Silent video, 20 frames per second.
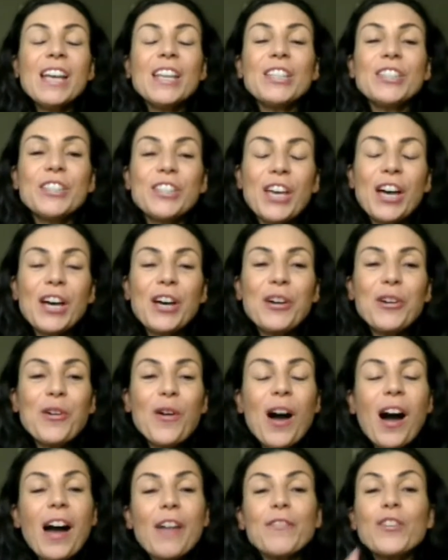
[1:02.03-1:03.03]
So
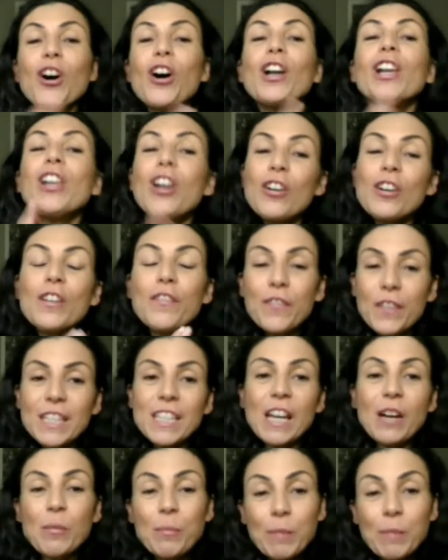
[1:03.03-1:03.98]
I've got a longer video on